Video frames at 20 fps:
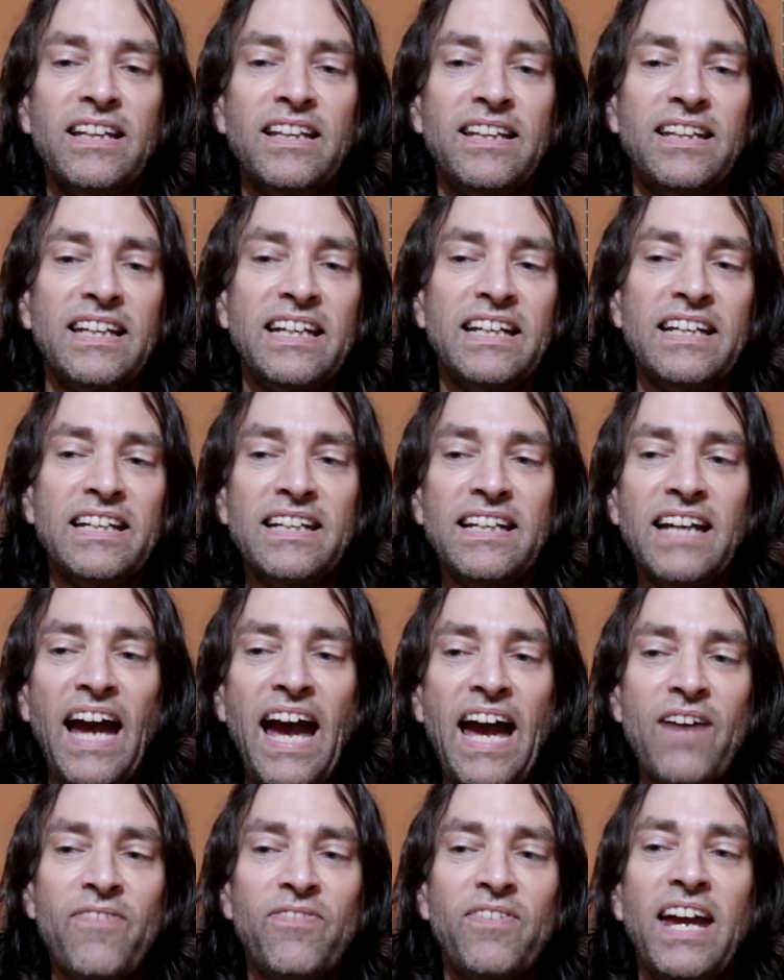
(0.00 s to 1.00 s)
the
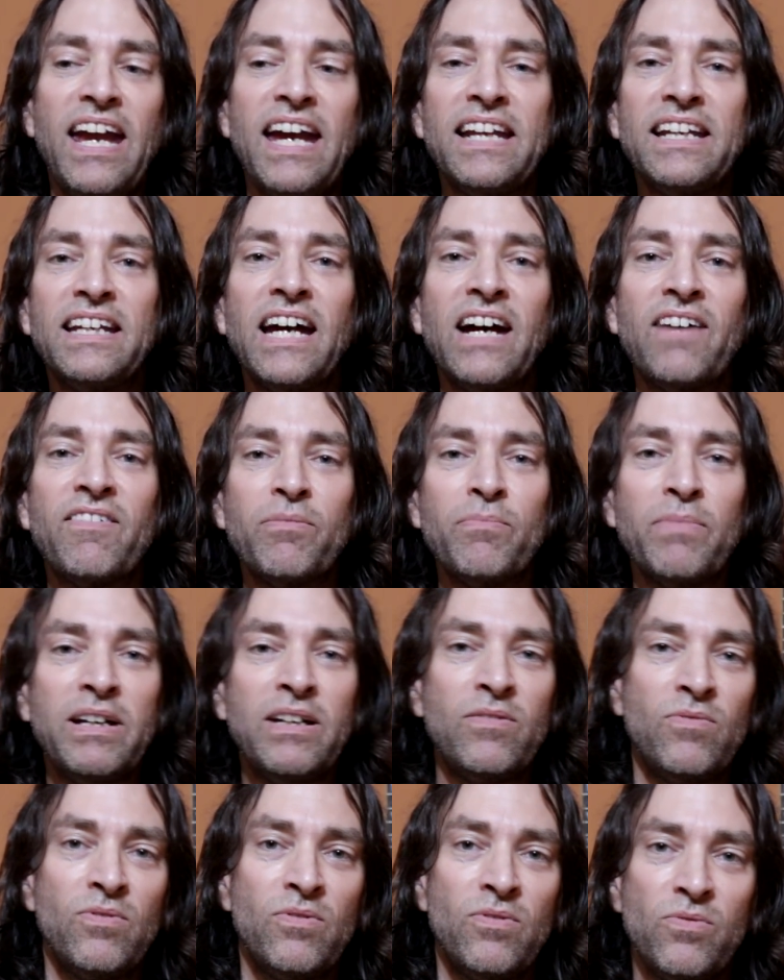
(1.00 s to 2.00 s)
Afghan
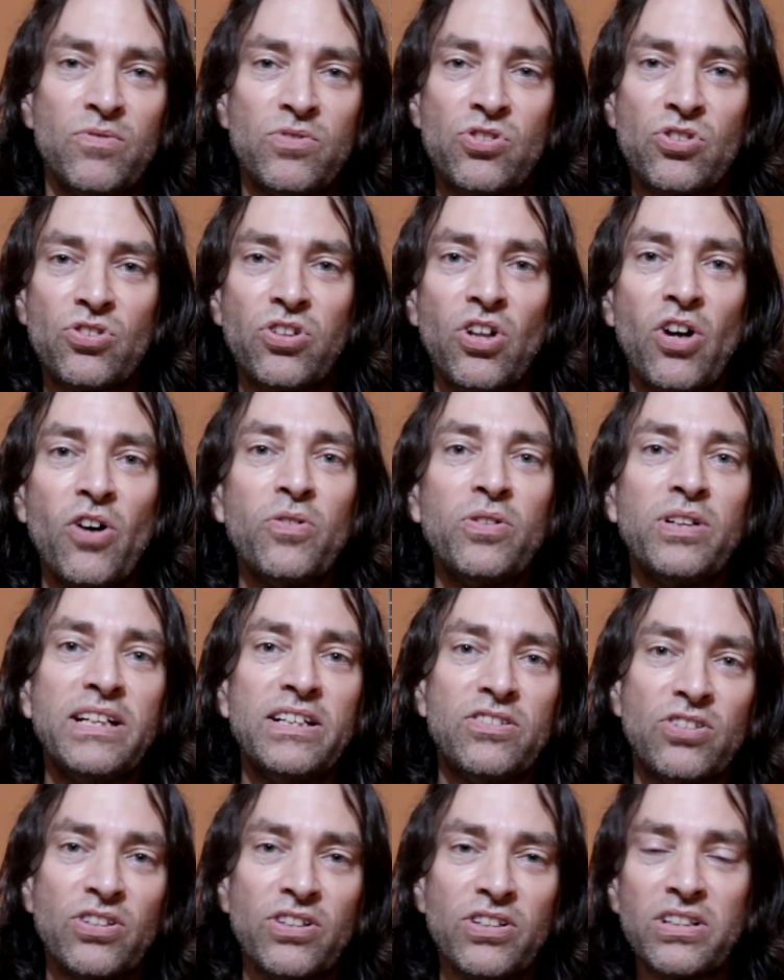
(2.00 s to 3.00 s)
government
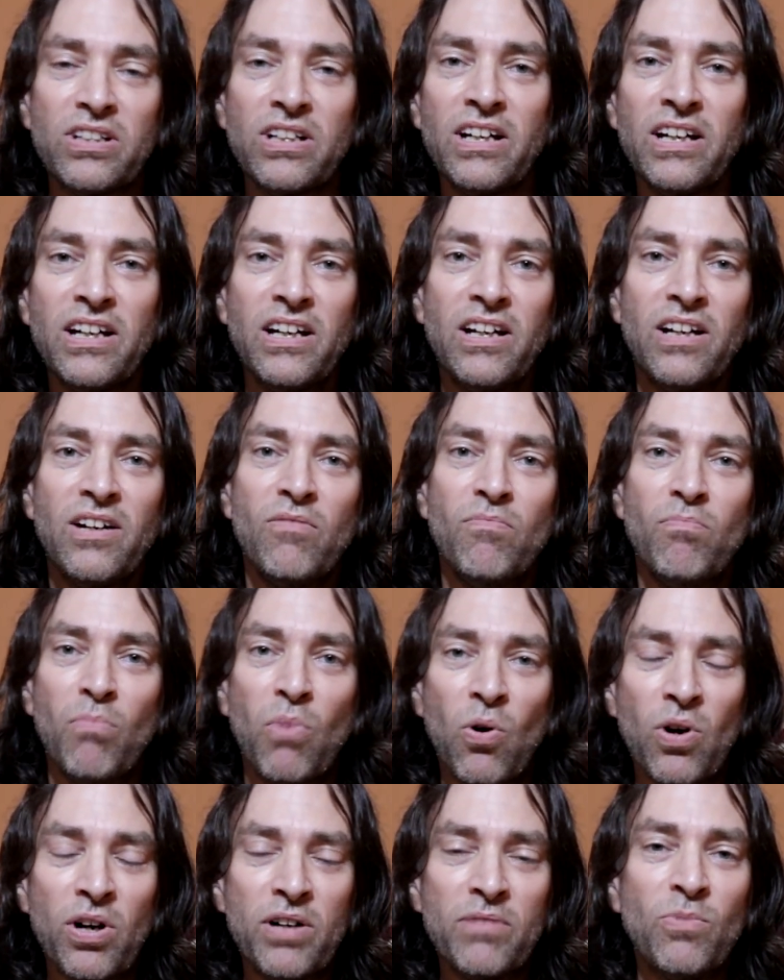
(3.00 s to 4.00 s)
slowly took
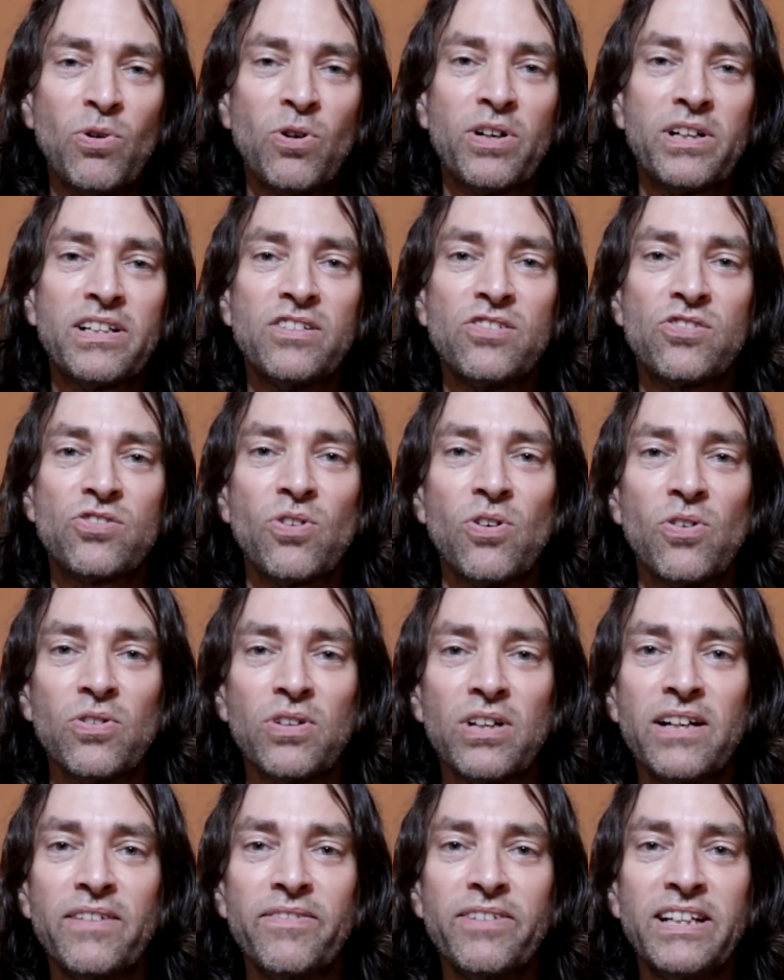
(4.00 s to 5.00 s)
more and more
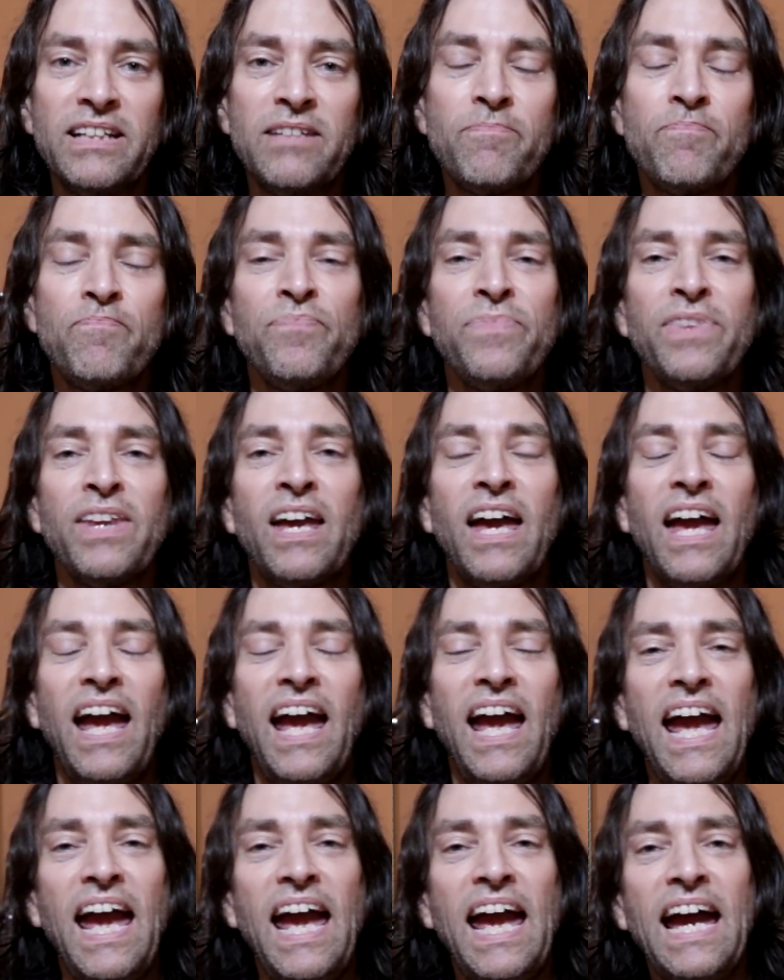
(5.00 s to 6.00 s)
control of it.
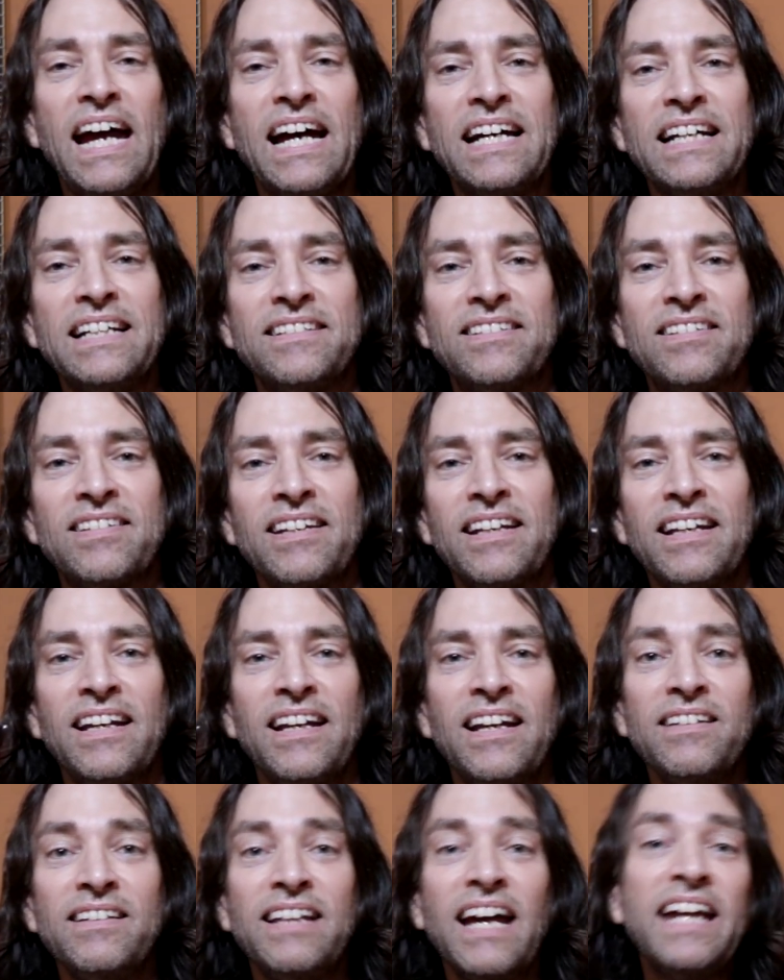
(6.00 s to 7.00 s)
And
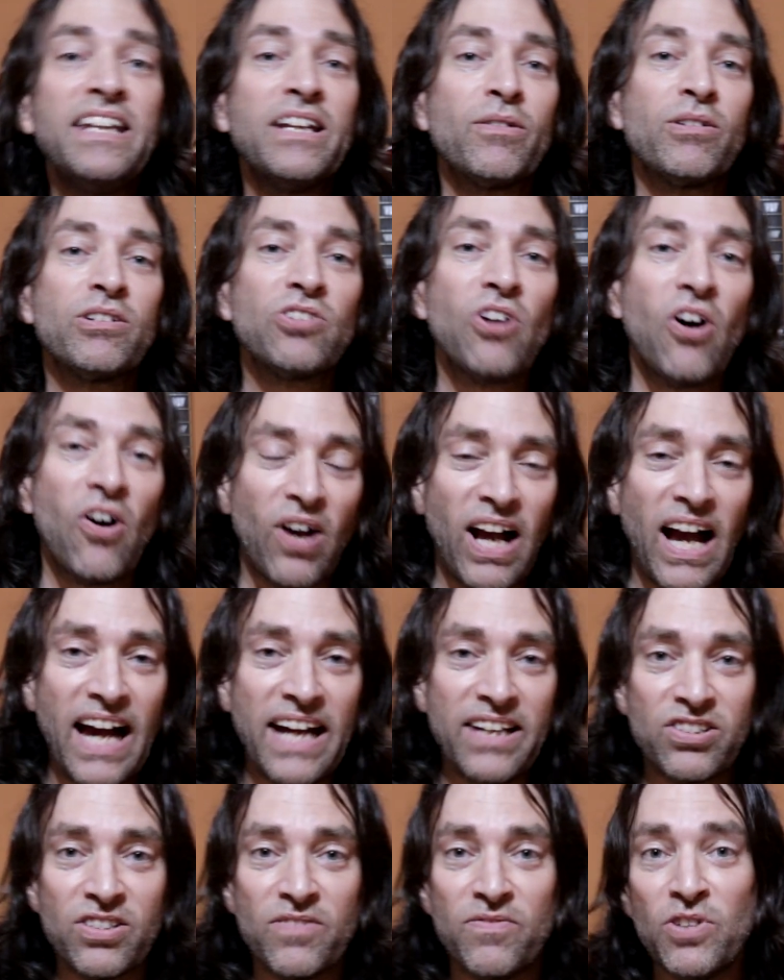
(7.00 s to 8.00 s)
then there was all
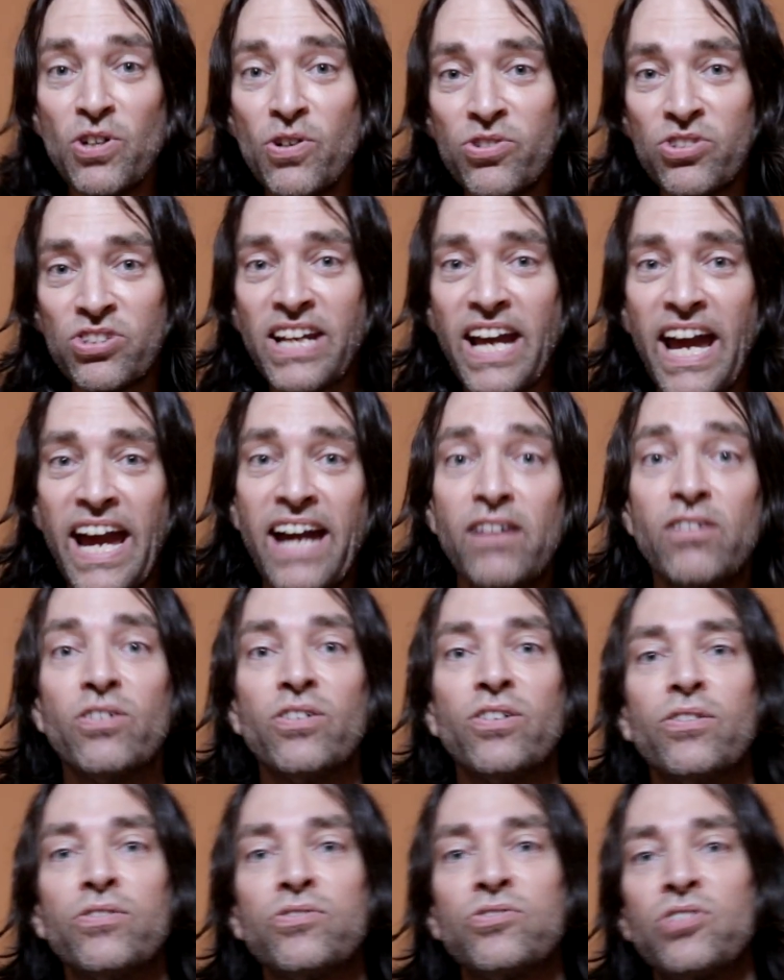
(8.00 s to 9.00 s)
kinds of new
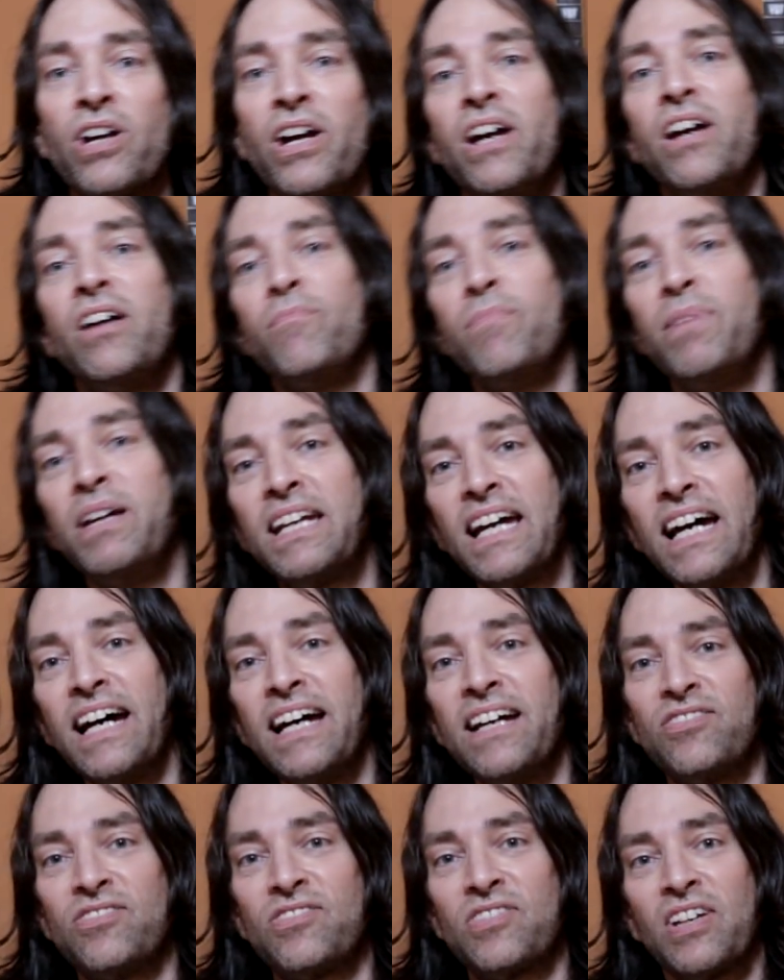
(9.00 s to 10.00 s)
scandals
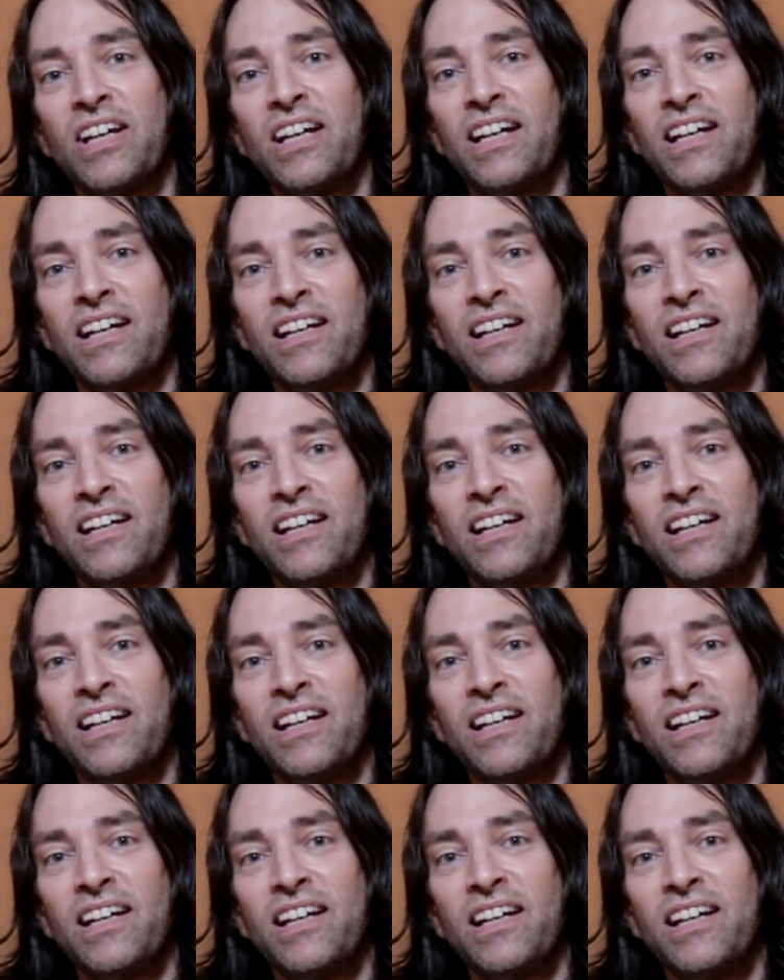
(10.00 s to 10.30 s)
because